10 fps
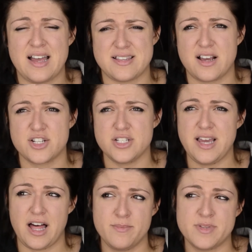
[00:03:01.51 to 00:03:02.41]
has
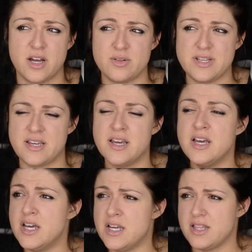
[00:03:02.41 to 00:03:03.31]
actually helped not only
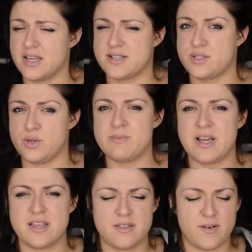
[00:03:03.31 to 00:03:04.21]
like soothe
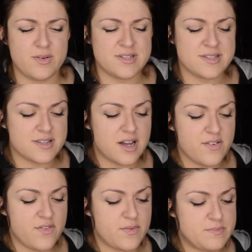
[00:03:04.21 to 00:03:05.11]
my throat and
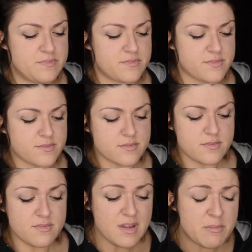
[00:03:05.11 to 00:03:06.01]
stuff,
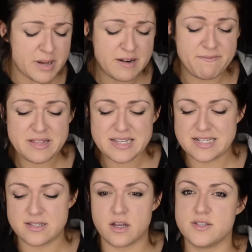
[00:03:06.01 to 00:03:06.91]
but I feel like
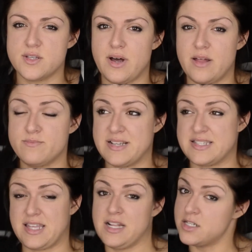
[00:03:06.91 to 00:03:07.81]
it's also helped my
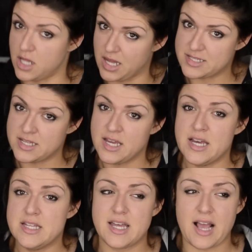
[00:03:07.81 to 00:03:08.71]
skin a lot.
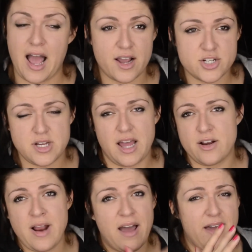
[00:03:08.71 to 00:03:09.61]
Like I actually, I
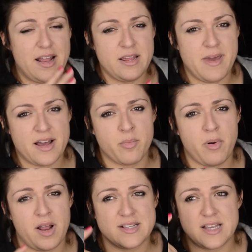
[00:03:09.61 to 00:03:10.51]
don't have any makeup
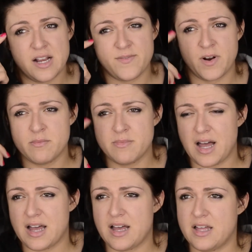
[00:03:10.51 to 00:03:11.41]
on aside from
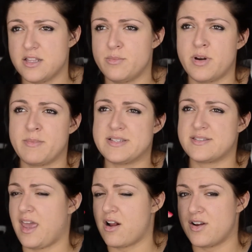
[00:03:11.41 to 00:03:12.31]
uh, a little bit of
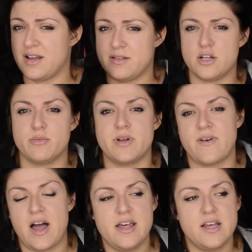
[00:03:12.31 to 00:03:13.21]
mascara and a little bit of
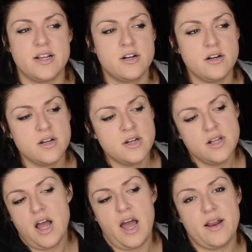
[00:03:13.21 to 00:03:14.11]
eyeliner.
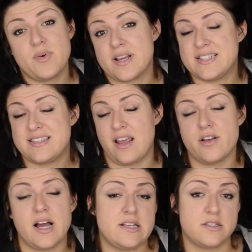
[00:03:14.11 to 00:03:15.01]
I didn't want to scare
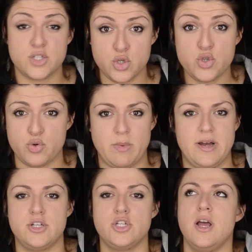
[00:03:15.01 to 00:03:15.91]
you guys too, too
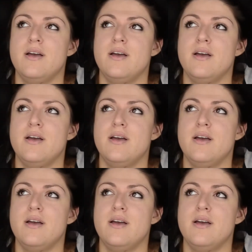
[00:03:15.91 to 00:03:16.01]
much,